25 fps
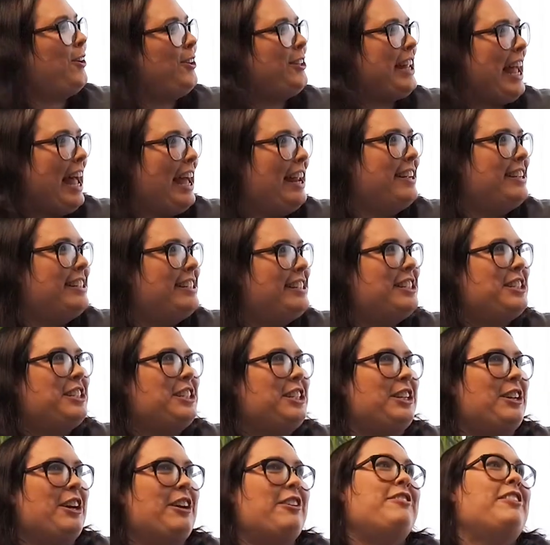whole adage,
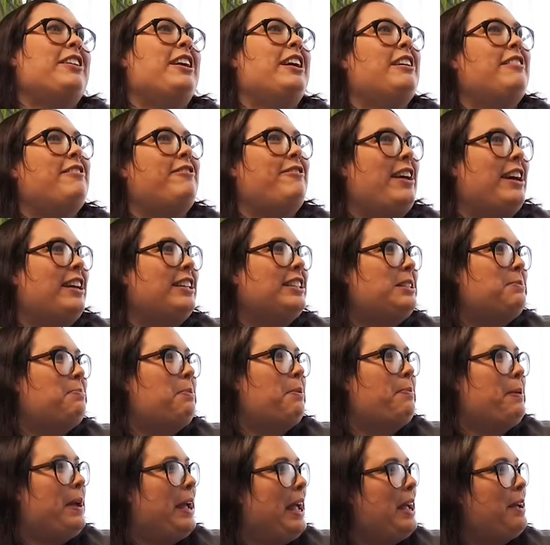fail
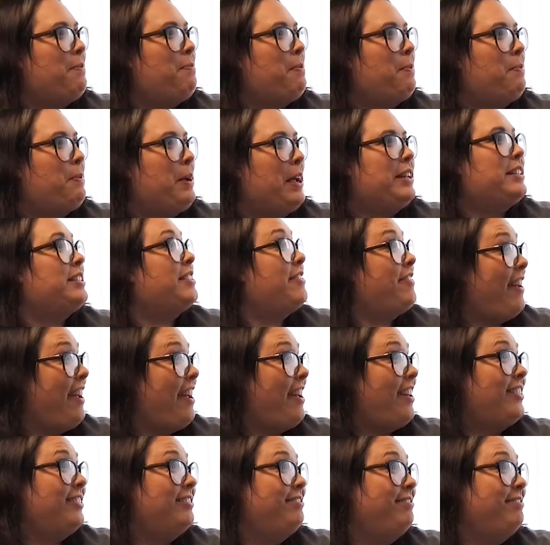to prepare, prepare to fail.